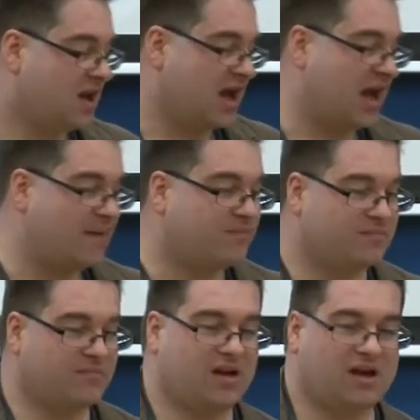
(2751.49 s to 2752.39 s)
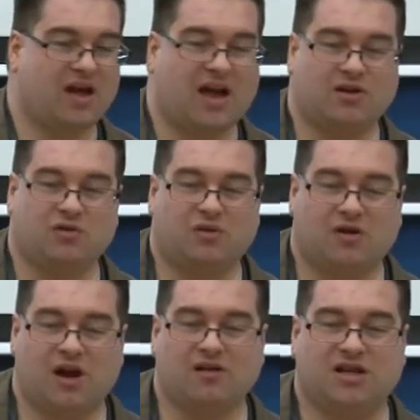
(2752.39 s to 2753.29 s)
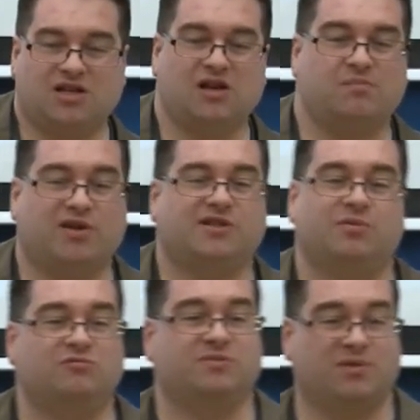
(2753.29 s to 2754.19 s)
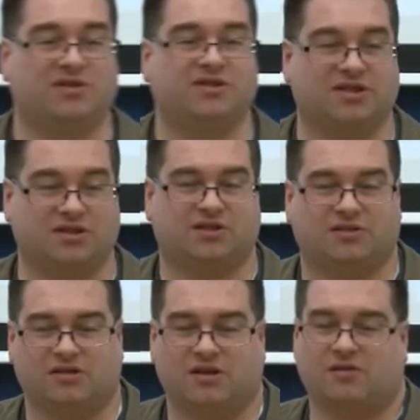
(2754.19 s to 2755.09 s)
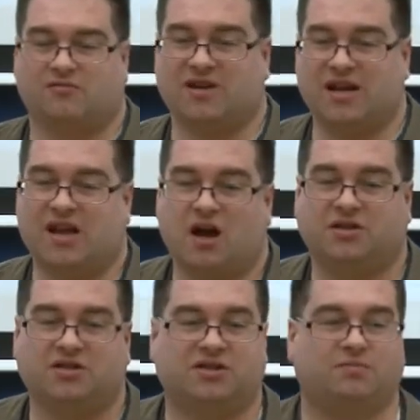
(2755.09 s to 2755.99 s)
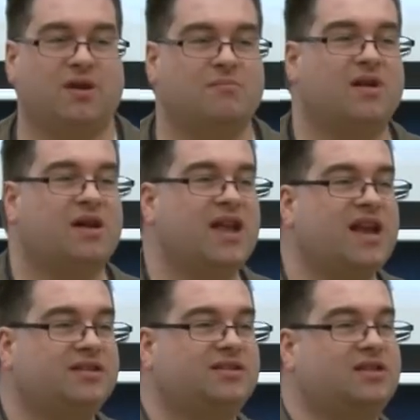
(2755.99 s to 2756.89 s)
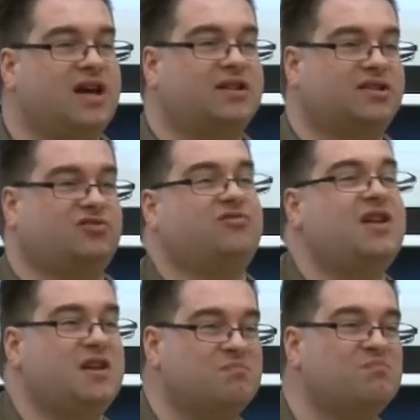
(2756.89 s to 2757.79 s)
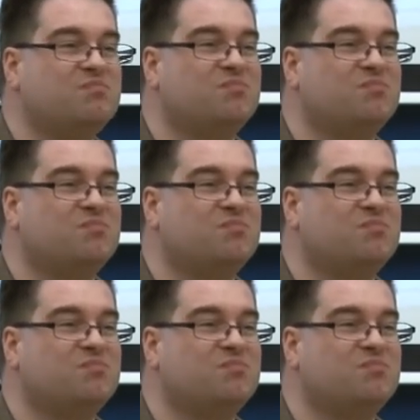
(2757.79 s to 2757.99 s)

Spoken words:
And your only two possible responses, really, are to swim against that stream.